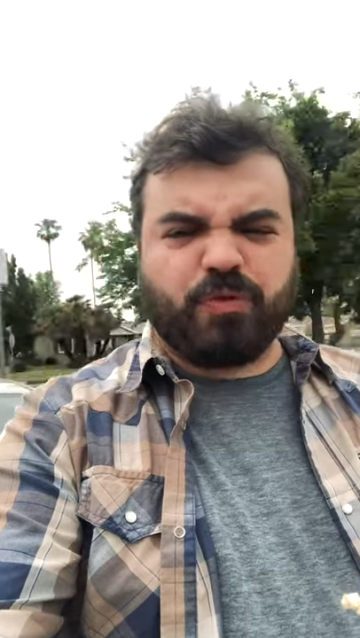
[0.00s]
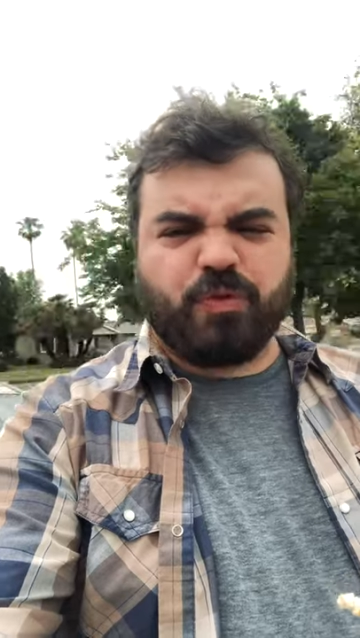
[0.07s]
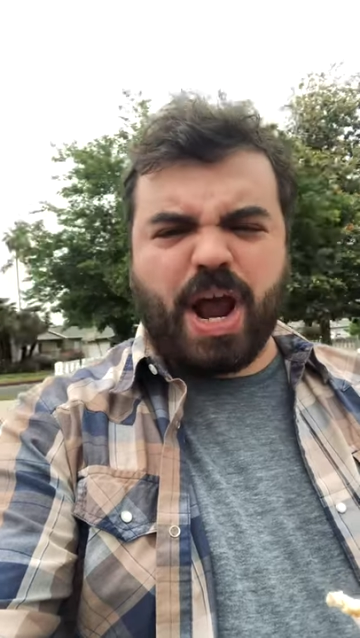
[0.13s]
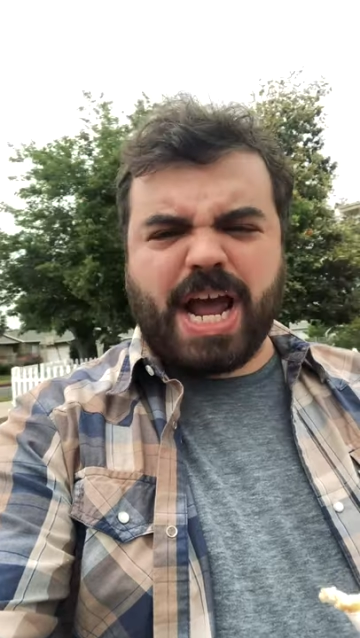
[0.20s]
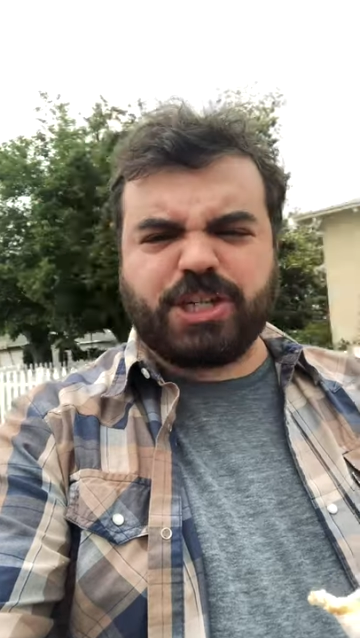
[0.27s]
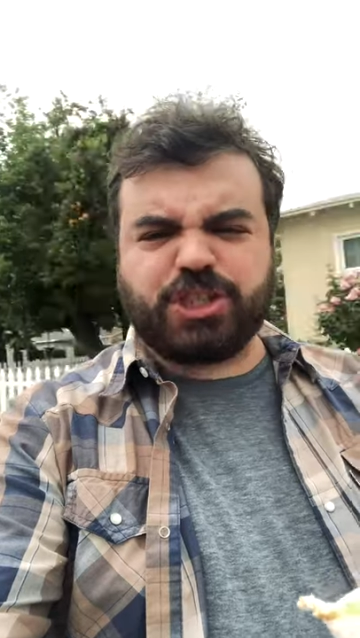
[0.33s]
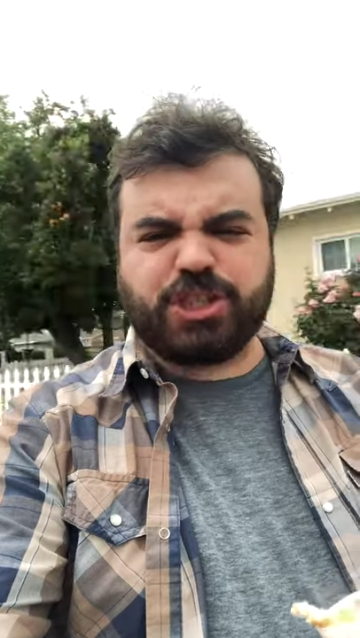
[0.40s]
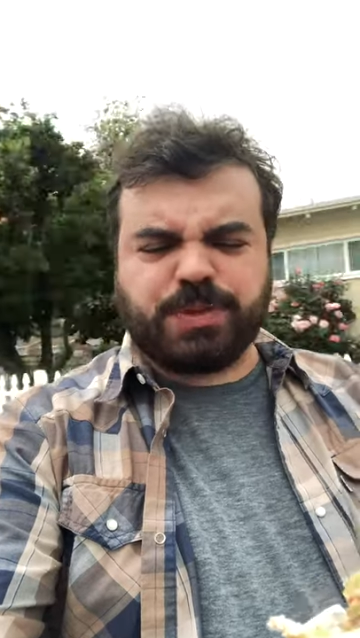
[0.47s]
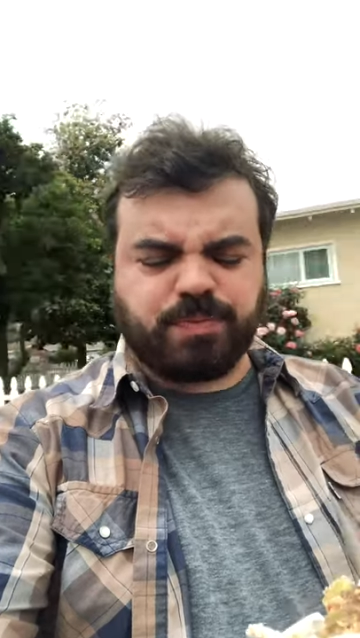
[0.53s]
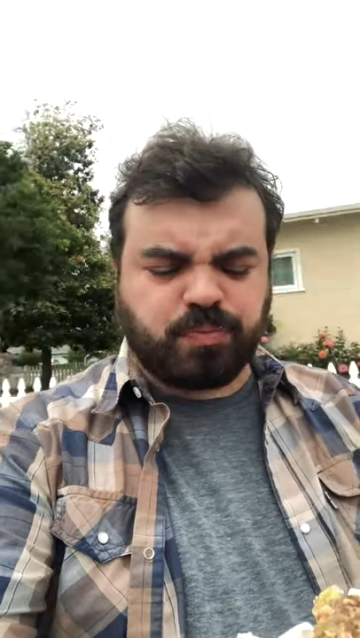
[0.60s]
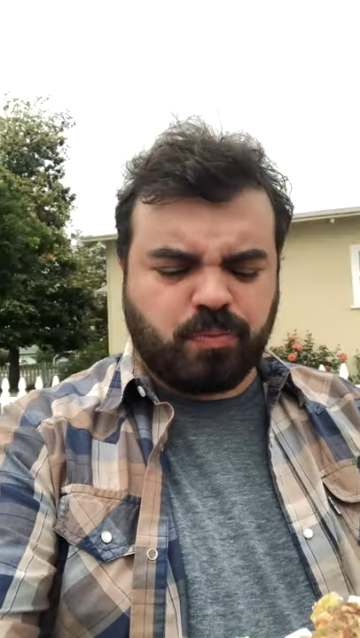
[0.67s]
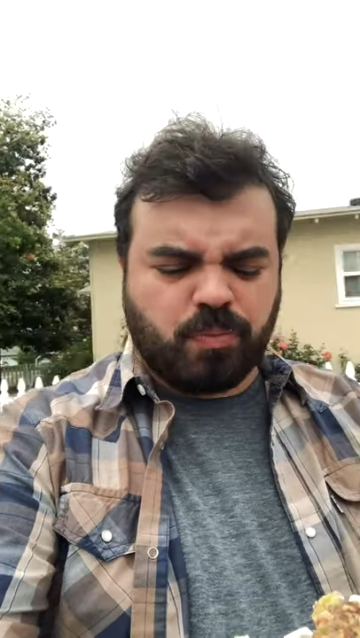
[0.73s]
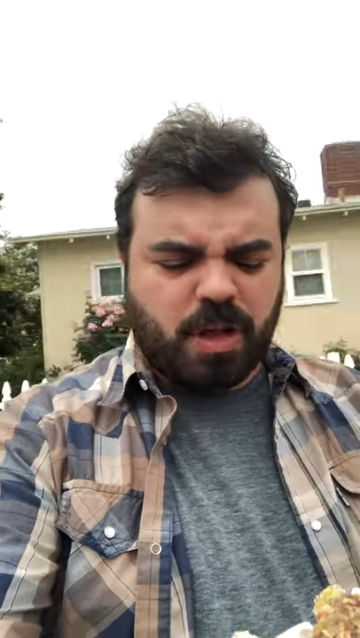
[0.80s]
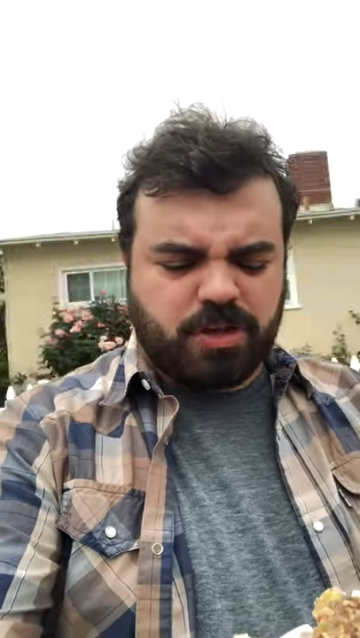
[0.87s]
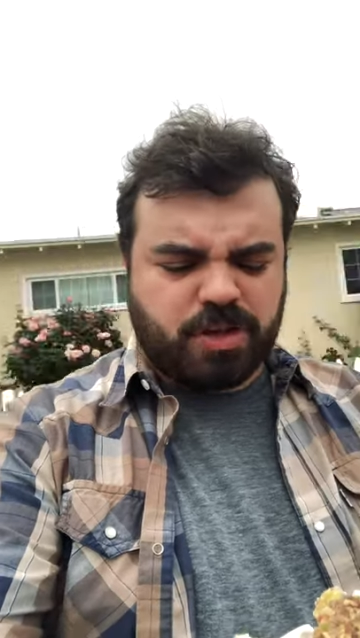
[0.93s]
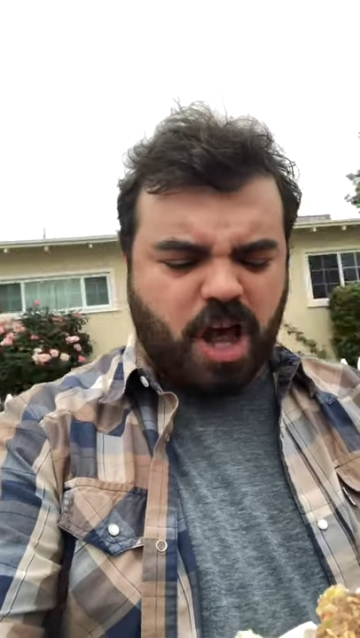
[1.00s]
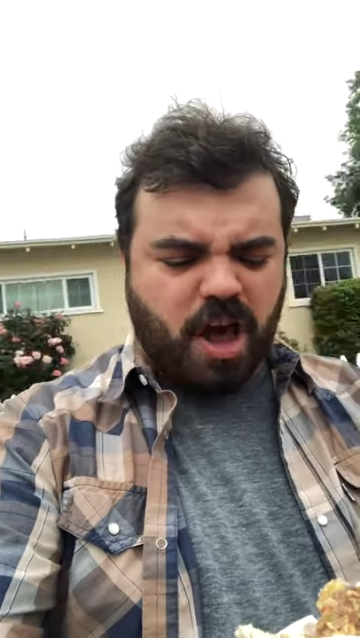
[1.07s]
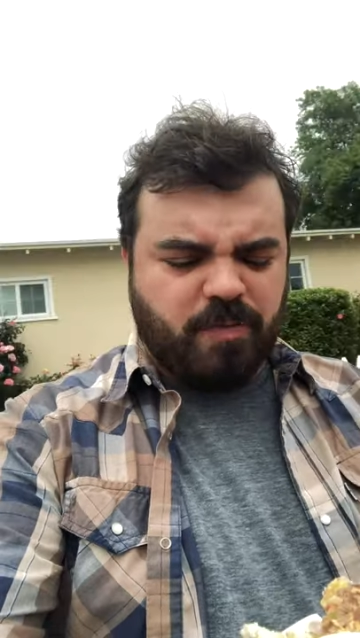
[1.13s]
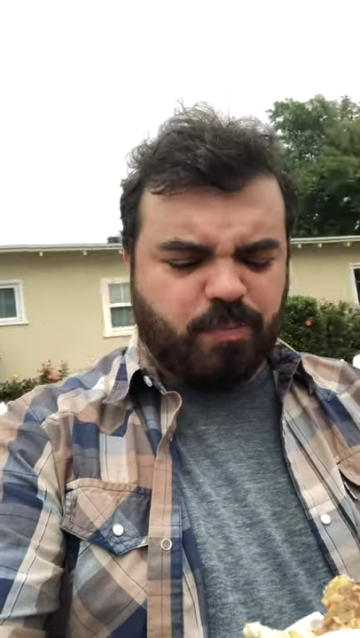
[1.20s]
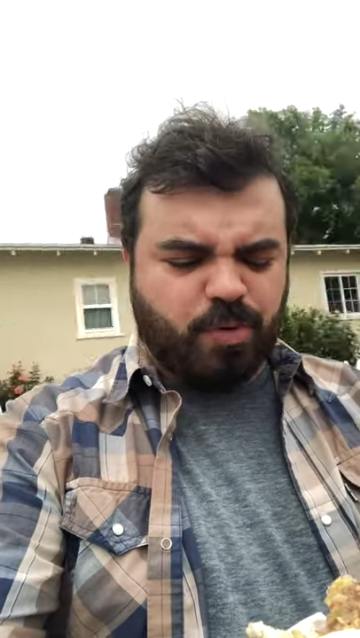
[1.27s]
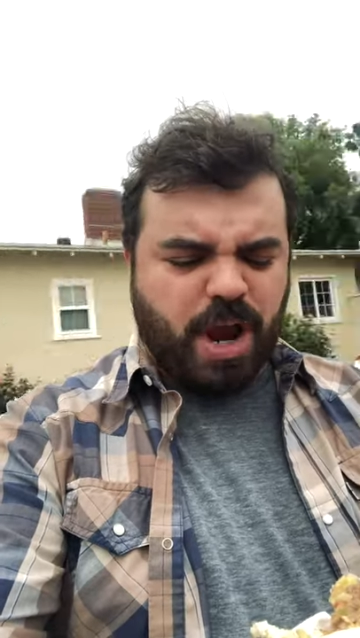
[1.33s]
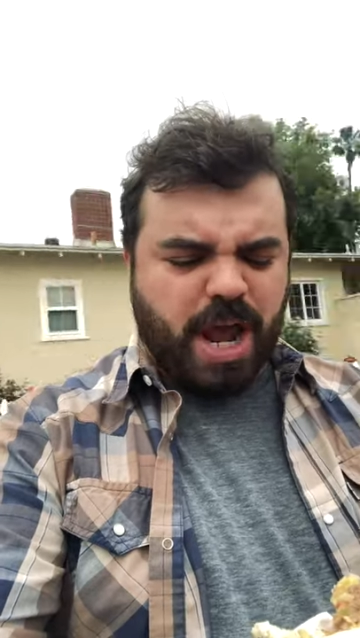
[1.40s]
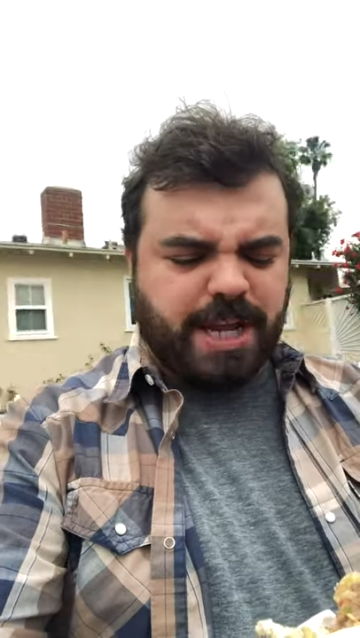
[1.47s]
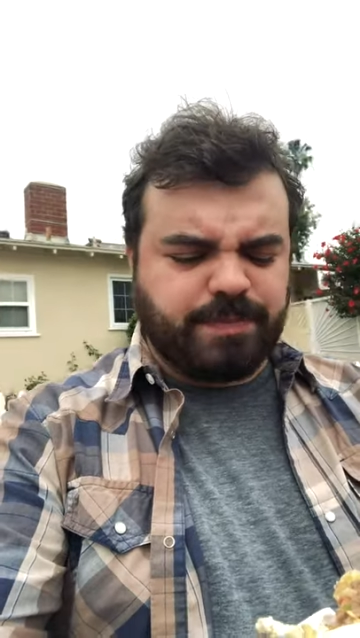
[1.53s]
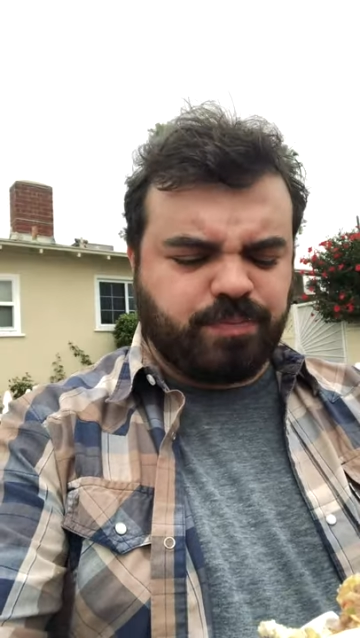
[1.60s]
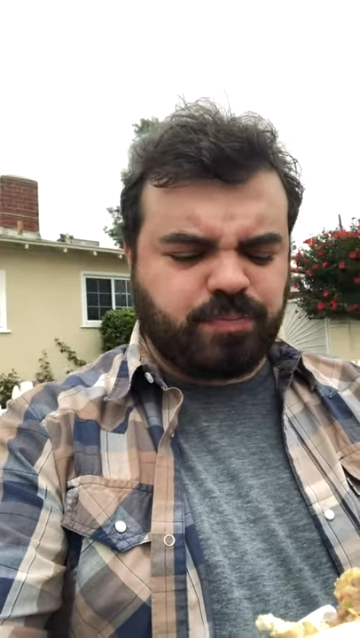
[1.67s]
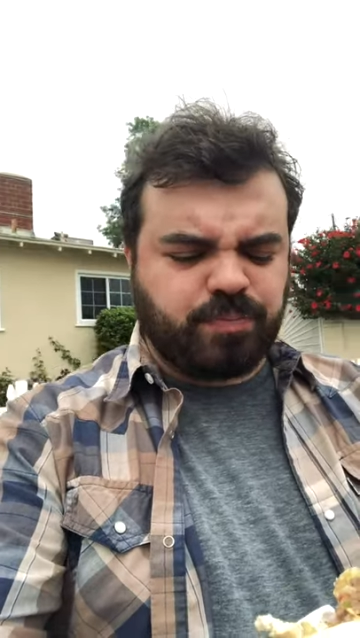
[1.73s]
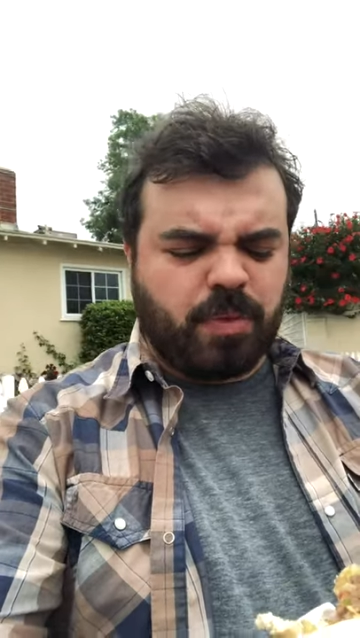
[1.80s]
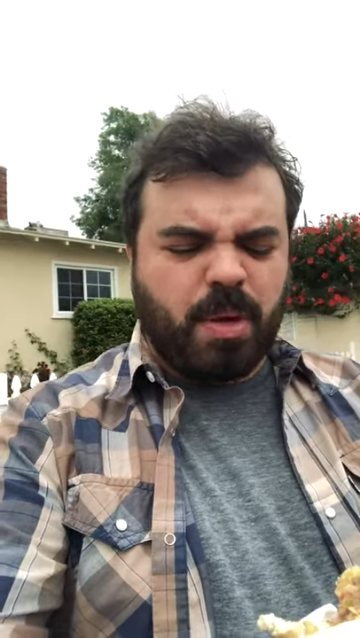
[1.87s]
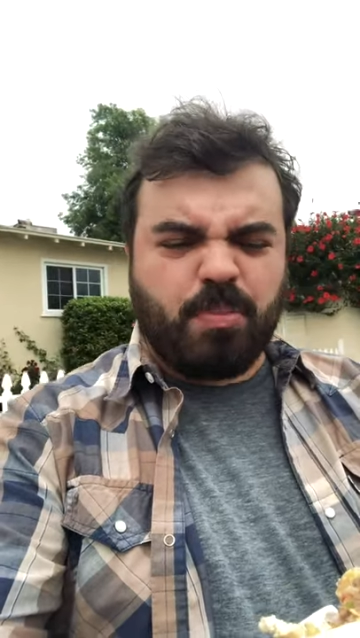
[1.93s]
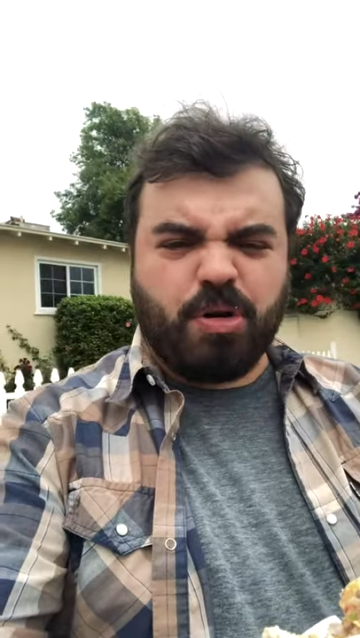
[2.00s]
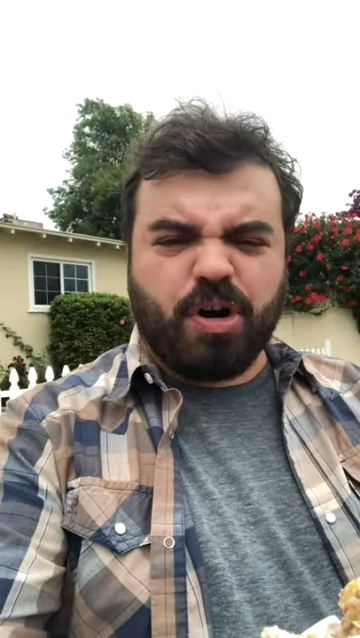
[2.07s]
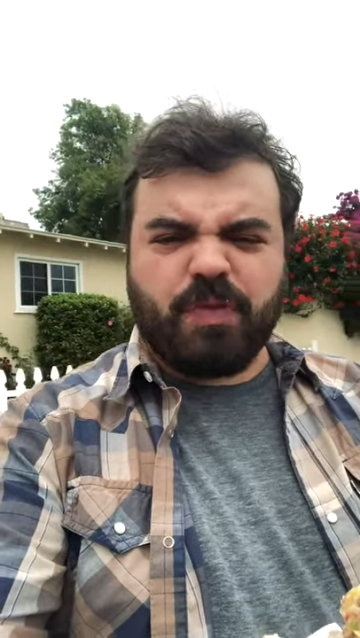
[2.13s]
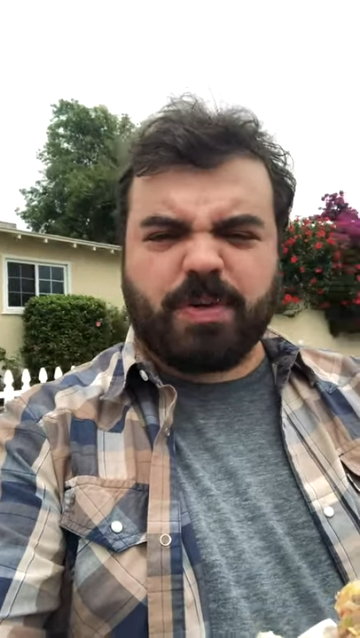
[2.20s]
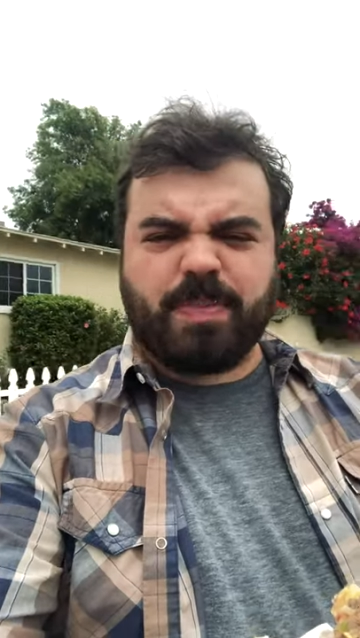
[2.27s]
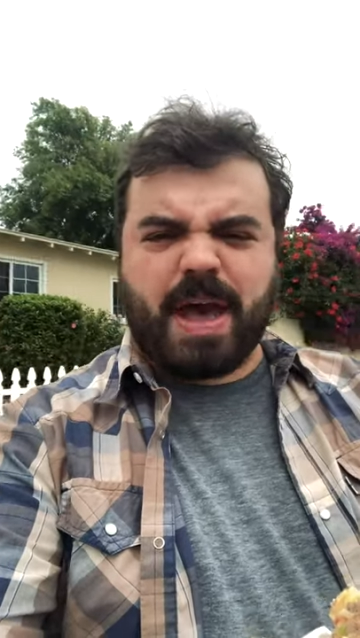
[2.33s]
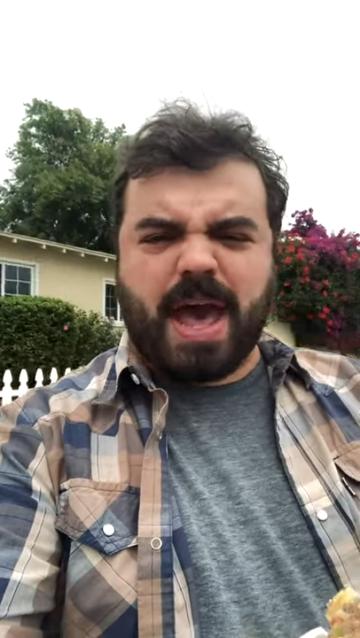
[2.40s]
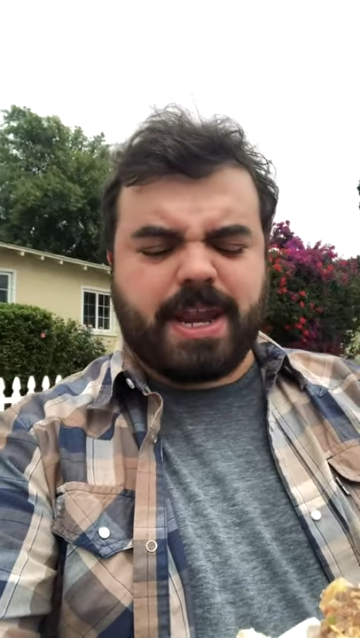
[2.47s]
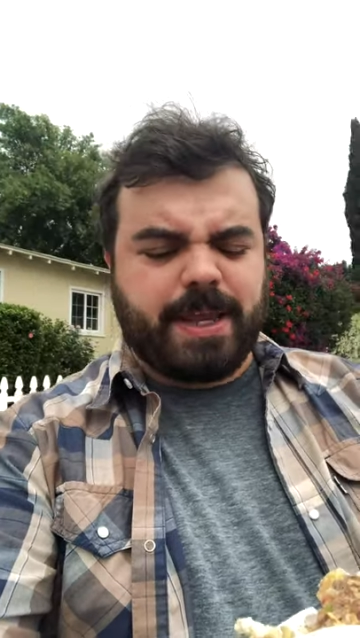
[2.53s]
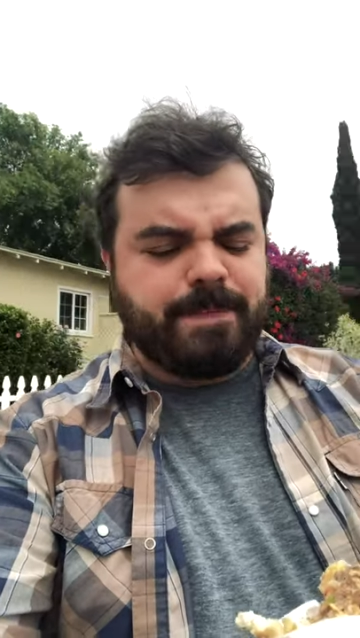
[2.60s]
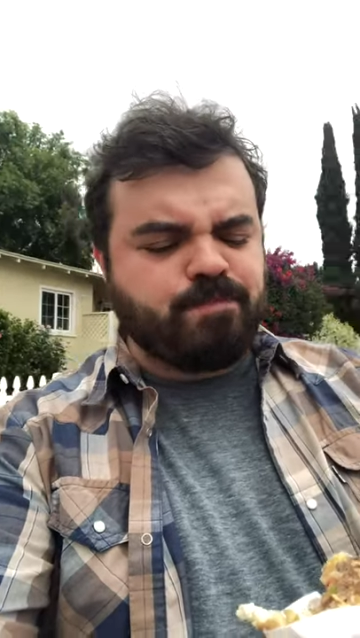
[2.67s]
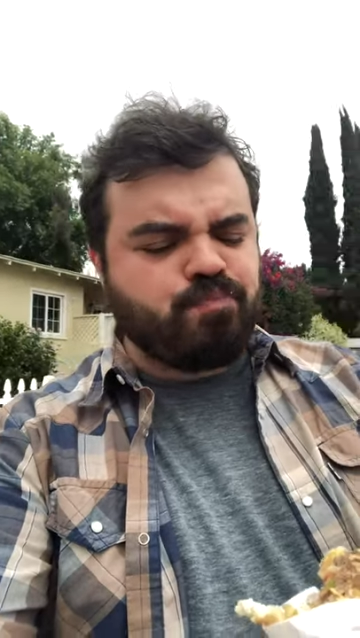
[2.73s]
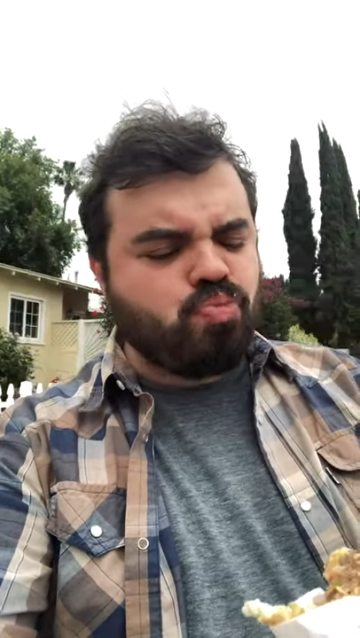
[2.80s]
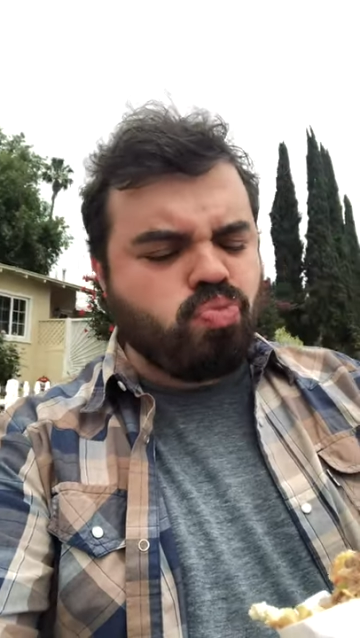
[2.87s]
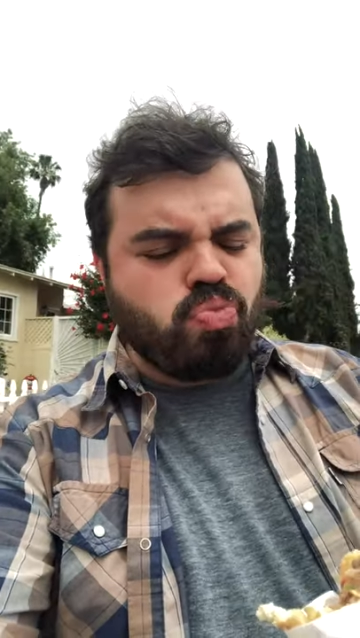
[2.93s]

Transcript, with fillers: fresh, soft bread, perfect patty.